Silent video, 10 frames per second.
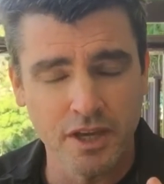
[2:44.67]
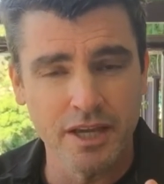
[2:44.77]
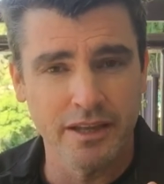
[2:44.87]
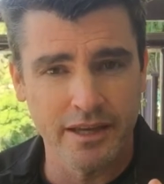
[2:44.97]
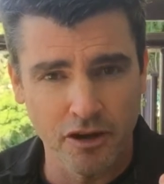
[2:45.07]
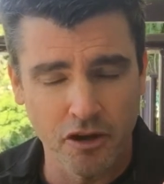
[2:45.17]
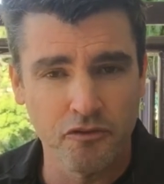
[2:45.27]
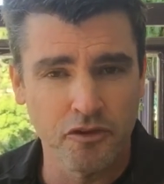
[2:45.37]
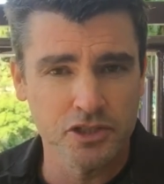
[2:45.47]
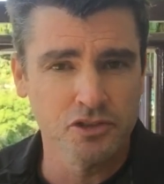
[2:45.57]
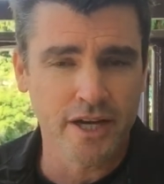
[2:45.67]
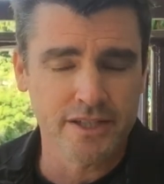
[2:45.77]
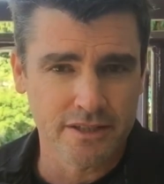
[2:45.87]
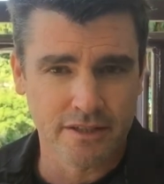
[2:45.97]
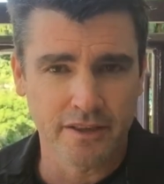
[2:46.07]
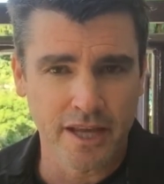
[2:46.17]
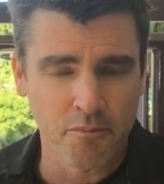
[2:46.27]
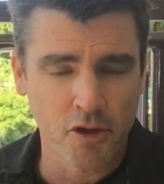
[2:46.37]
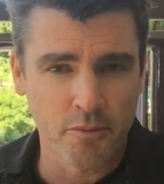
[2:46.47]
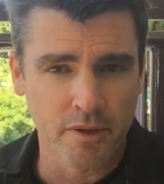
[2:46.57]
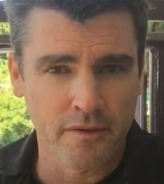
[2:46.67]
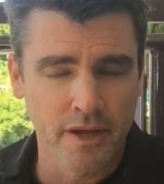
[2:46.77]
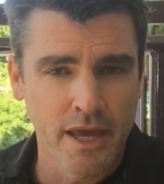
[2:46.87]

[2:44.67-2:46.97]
feeling of frustration in that moment.